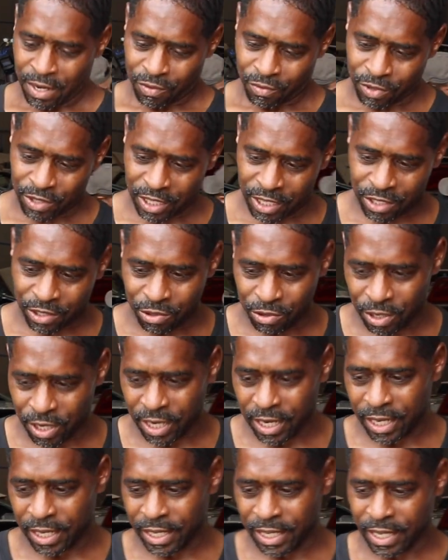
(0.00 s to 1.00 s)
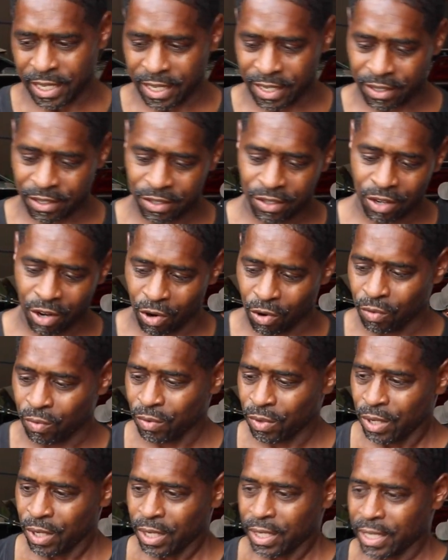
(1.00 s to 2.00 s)
We just do it and then,
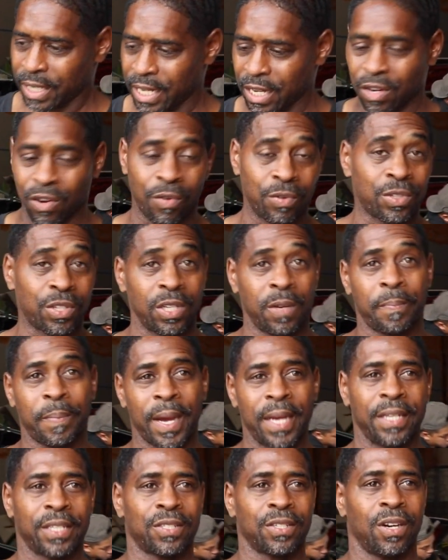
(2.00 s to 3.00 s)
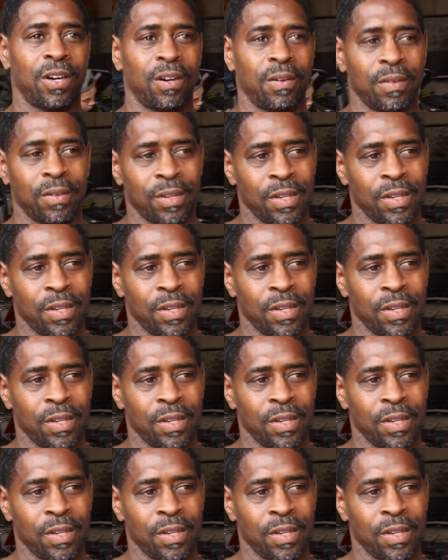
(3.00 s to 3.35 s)
get over to the paint shop.